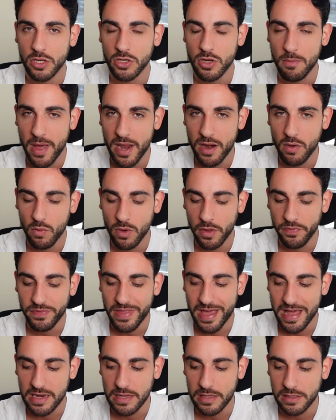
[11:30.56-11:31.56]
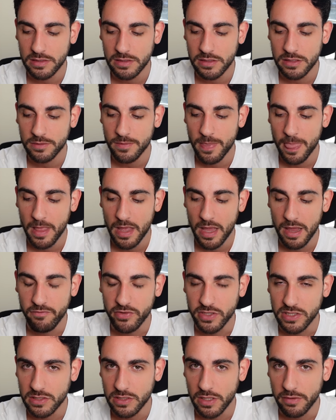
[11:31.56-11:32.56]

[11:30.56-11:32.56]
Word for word: no matter what that is, if it's,